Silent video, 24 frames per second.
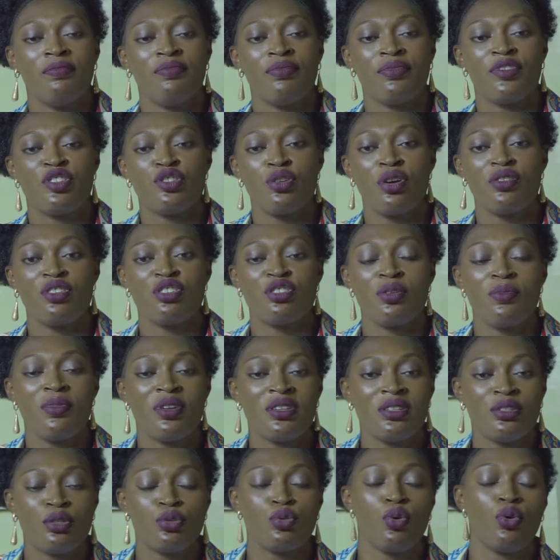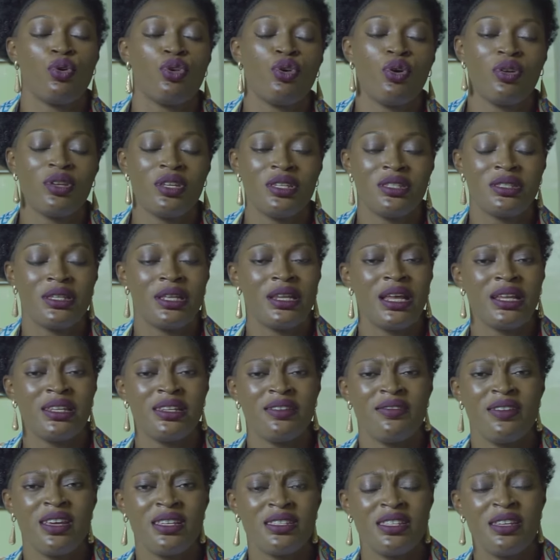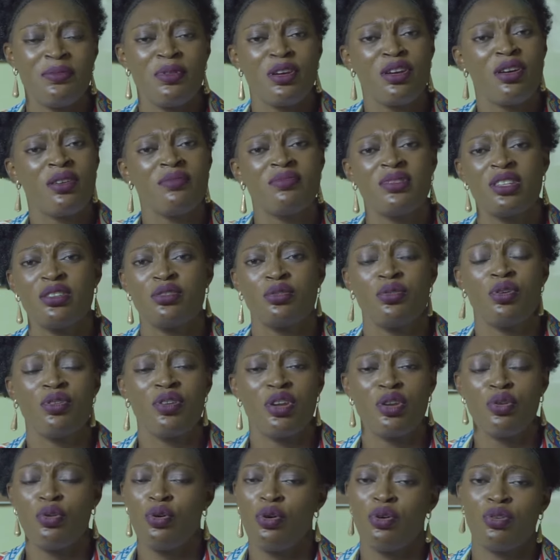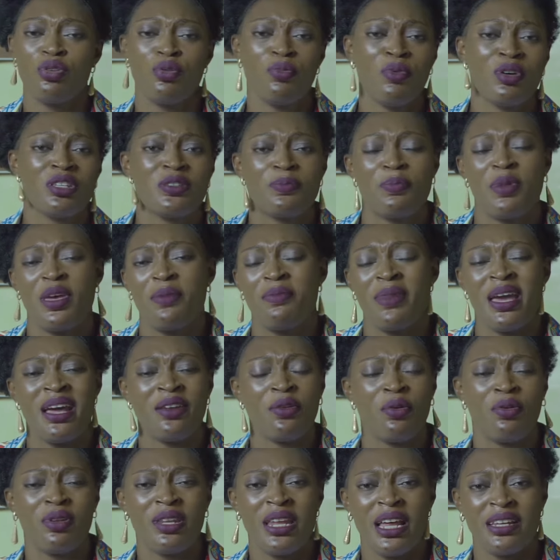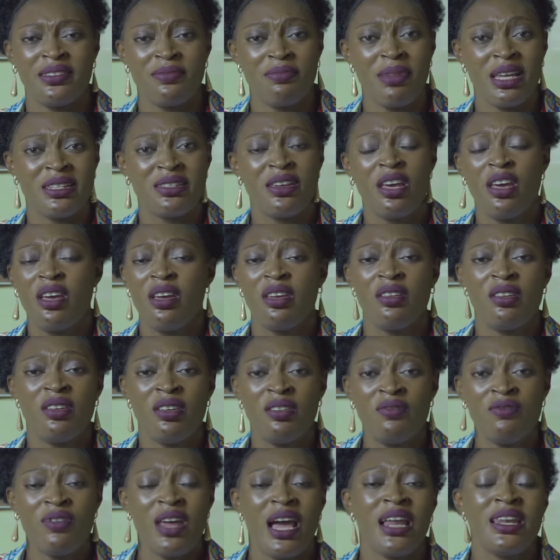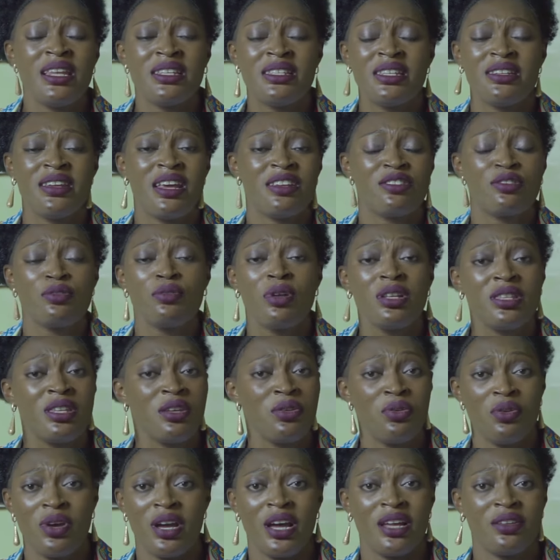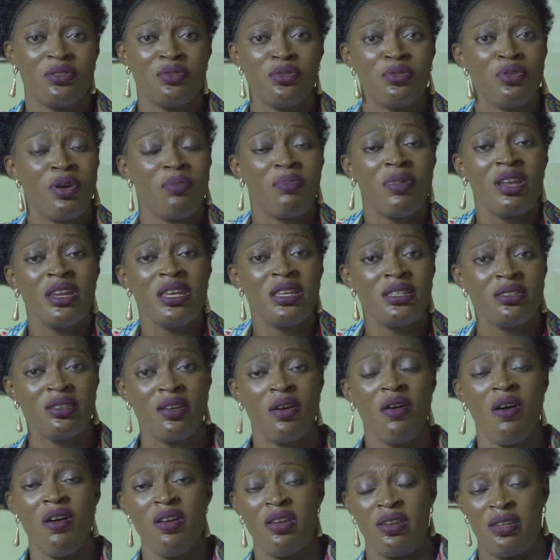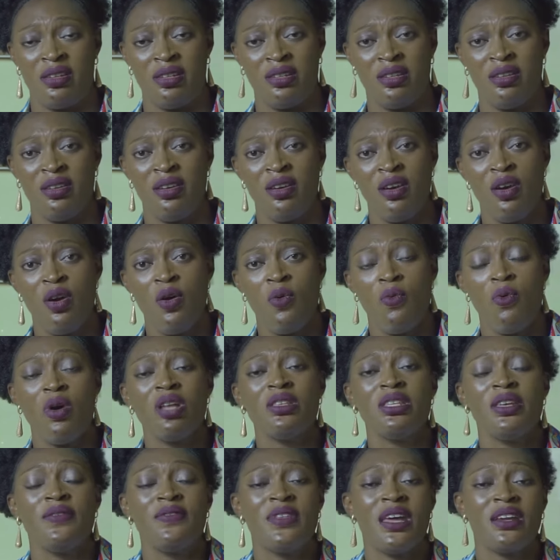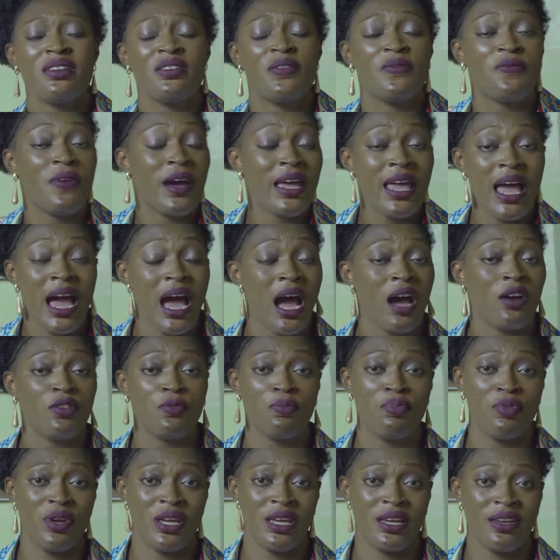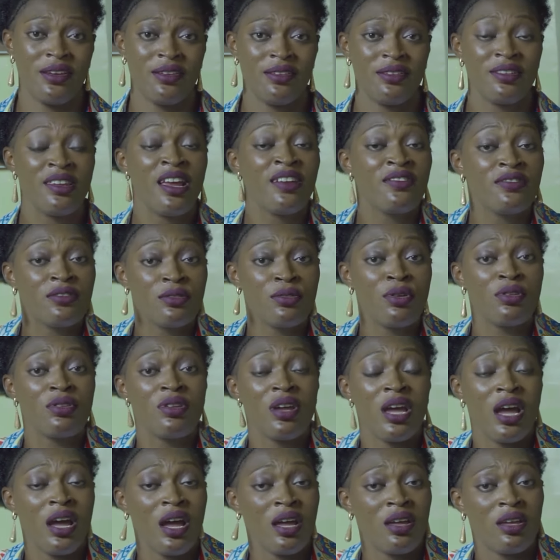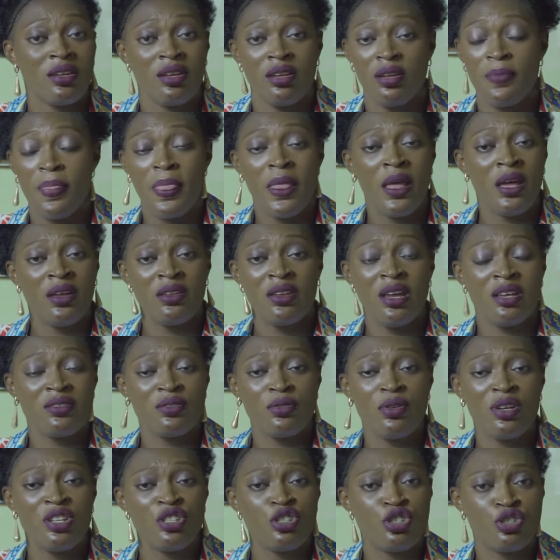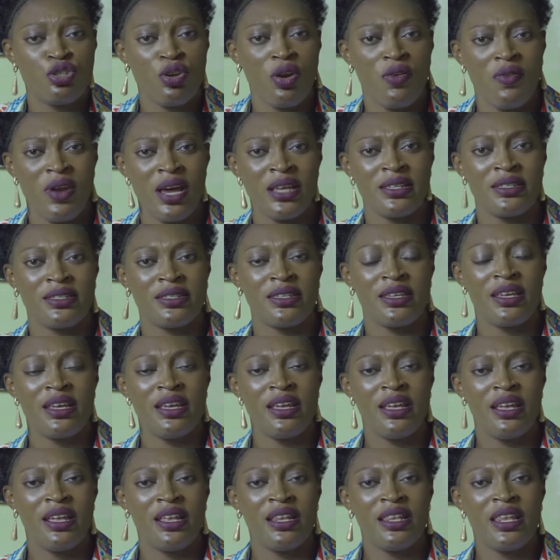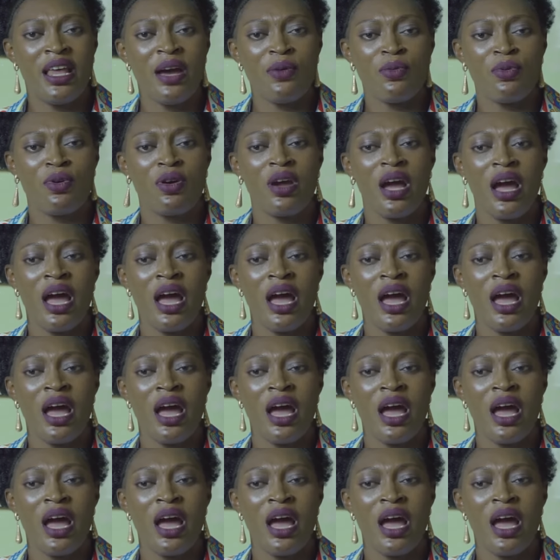sorry, somebody stole your this thing and the rest, it becomes a story. No, you must pay me and all that. But in reality, there is nothing you can do. Your money is gone. What if there is fire outbreak? There is no insurance that will